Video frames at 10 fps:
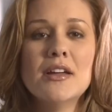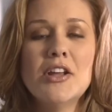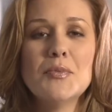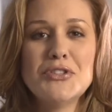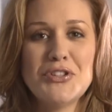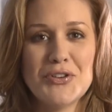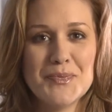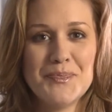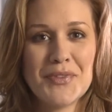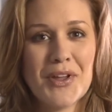Number two,
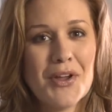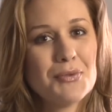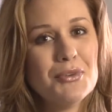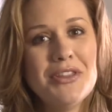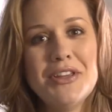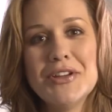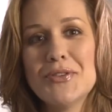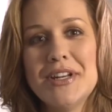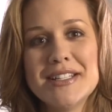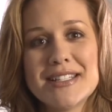Read the
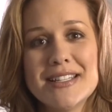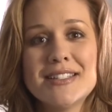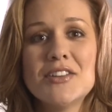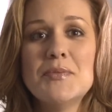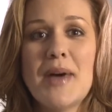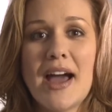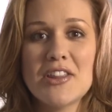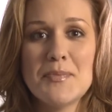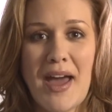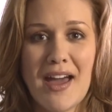ingredients list on the back
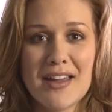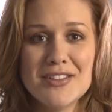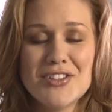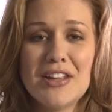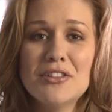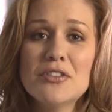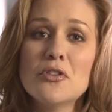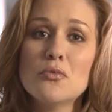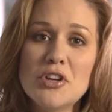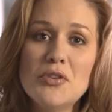of the package and look
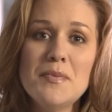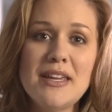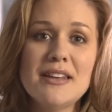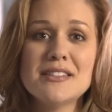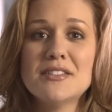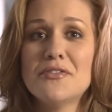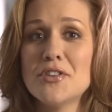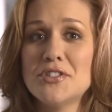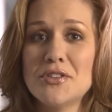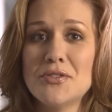for real meat as the first